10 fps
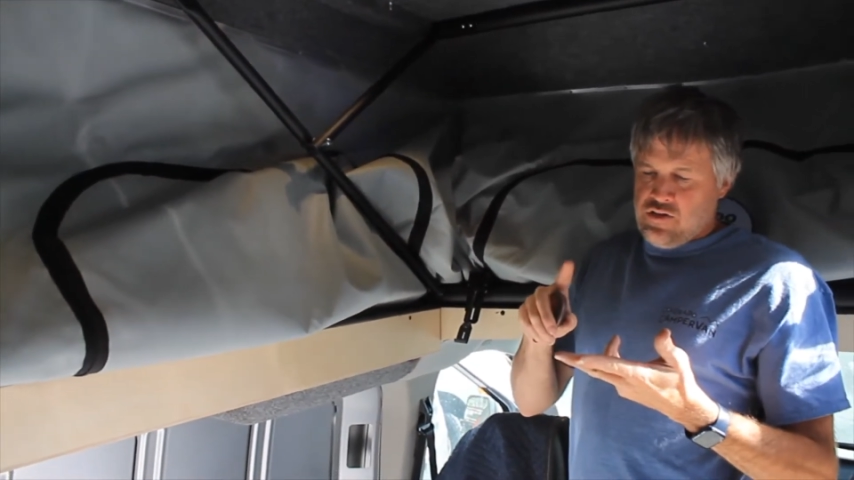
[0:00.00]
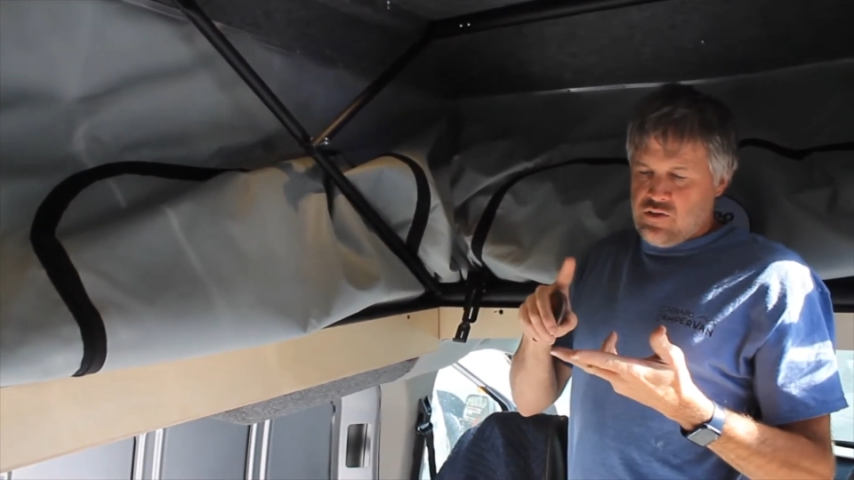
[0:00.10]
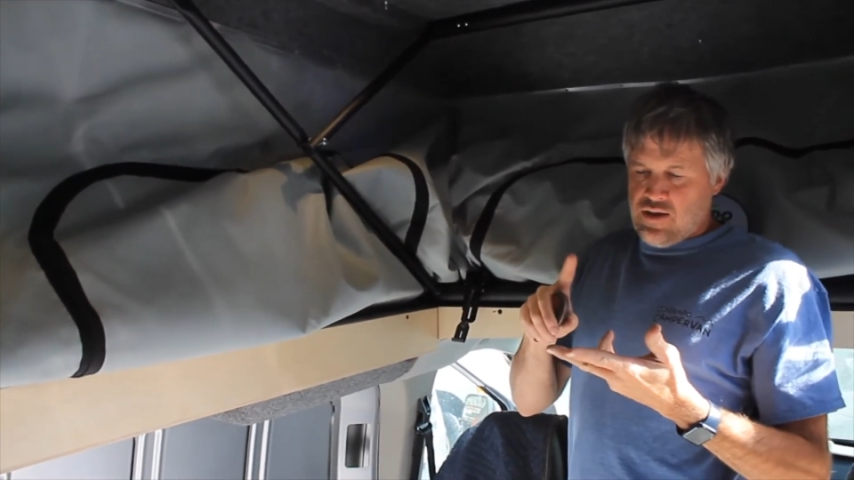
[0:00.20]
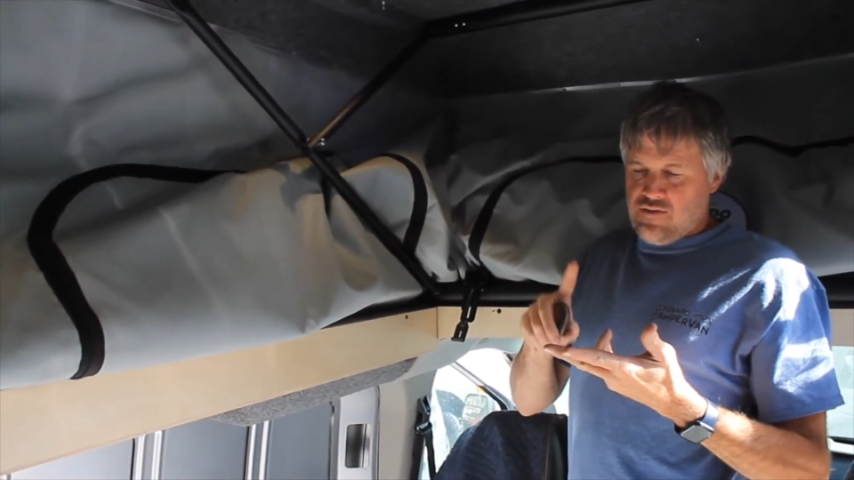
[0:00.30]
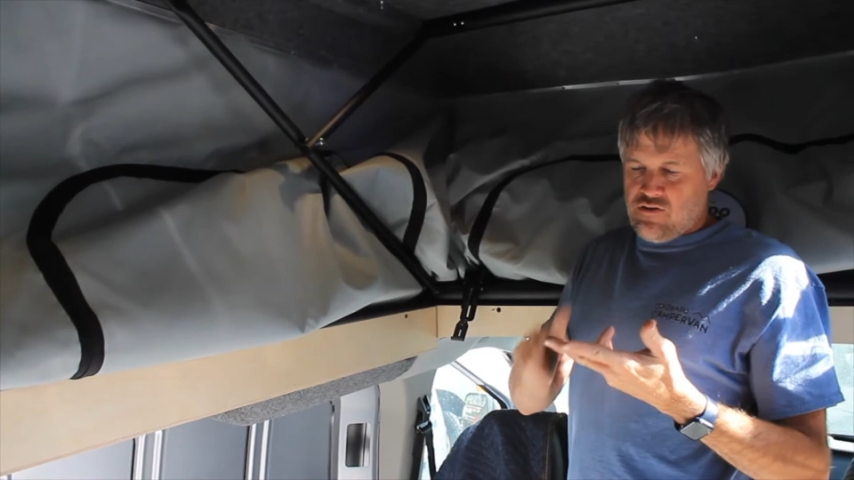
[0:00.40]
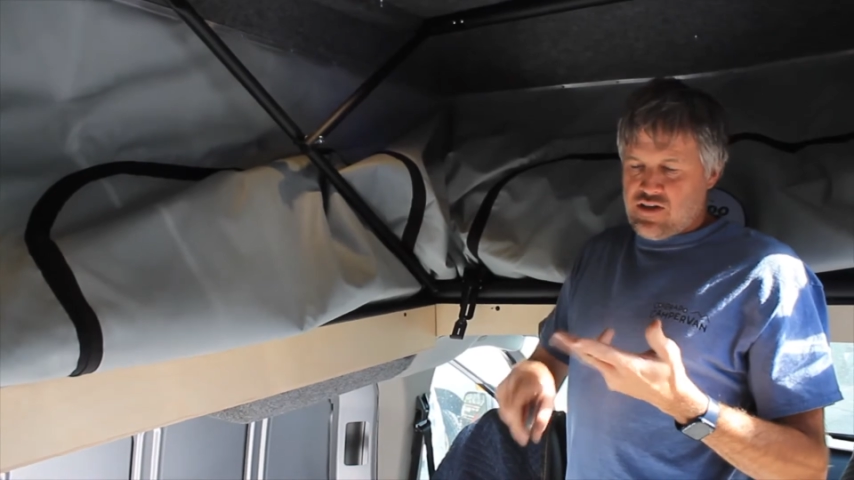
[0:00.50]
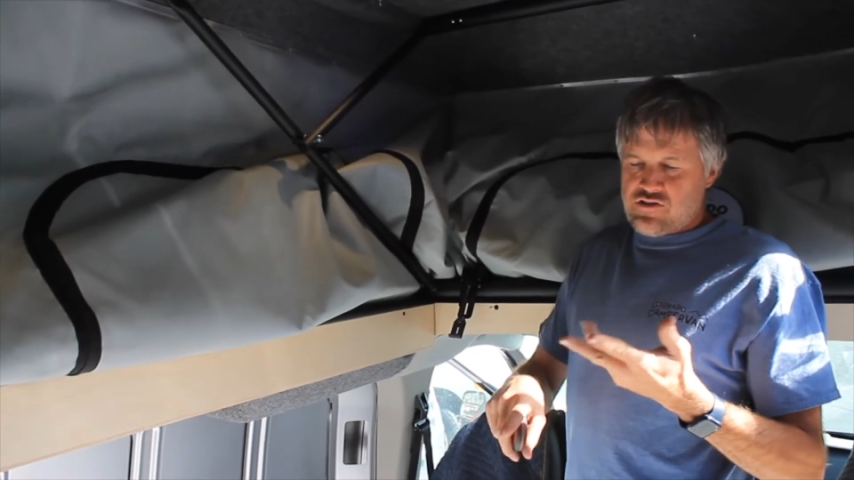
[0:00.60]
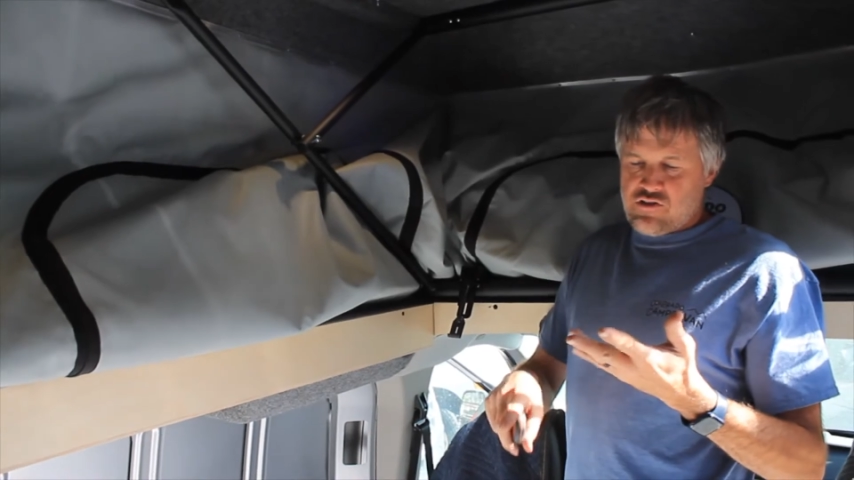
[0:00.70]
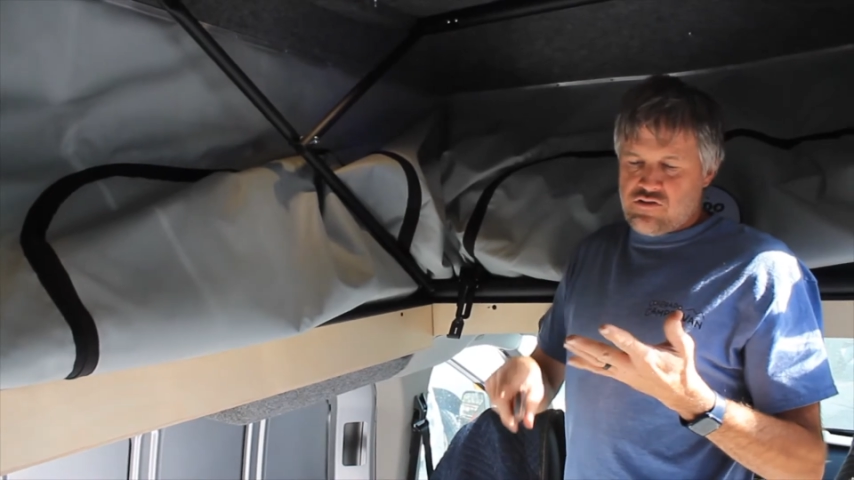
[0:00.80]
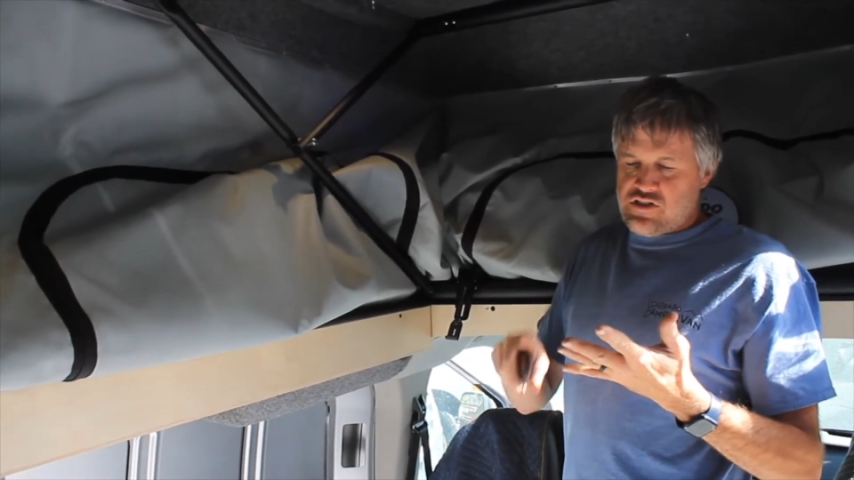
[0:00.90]
you have an
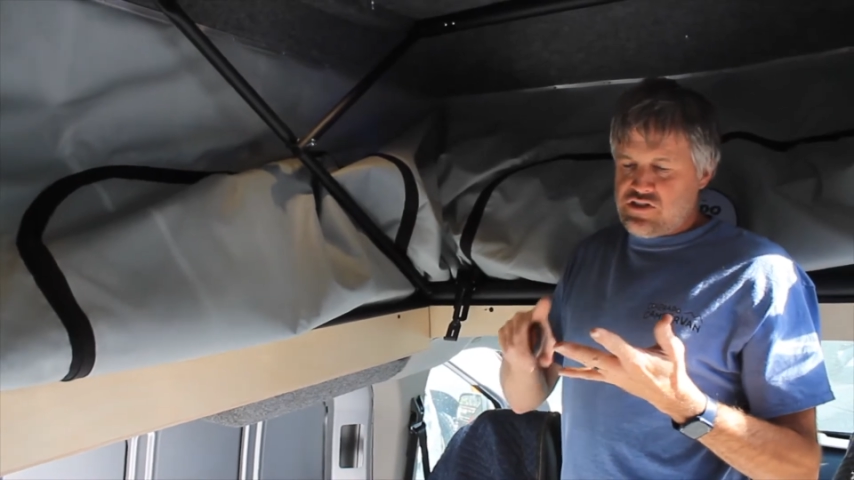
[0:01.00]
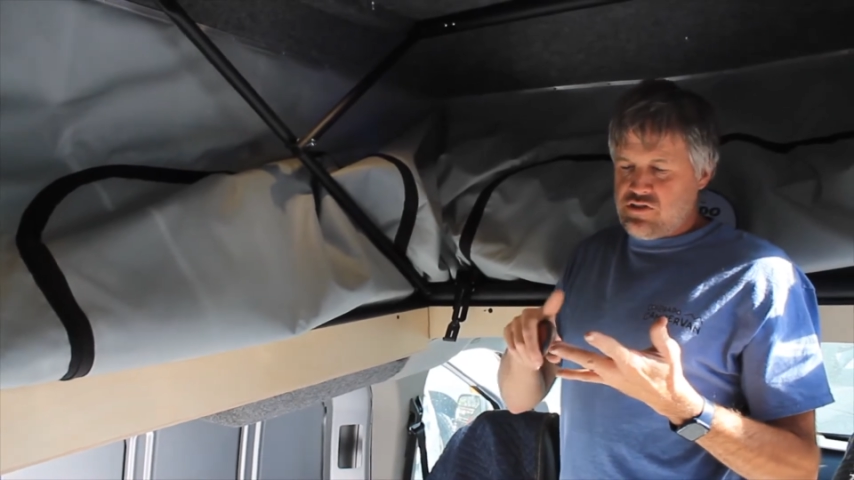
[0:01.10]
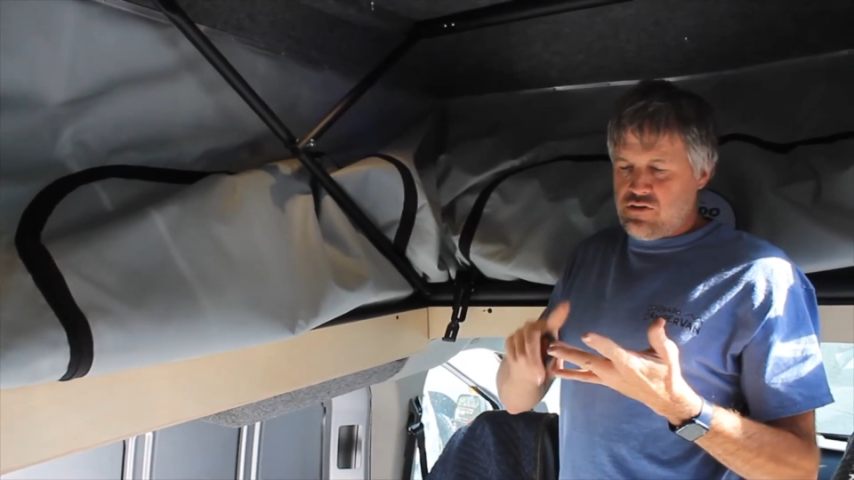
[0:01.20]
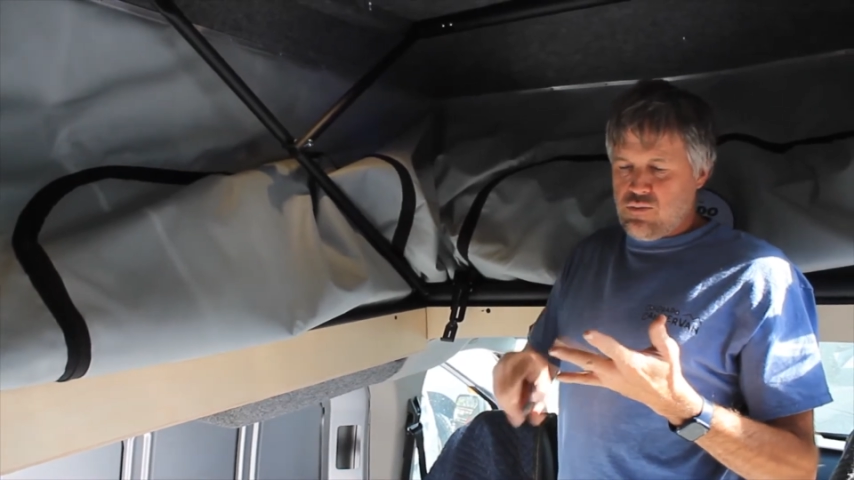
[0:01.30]
electrical issue,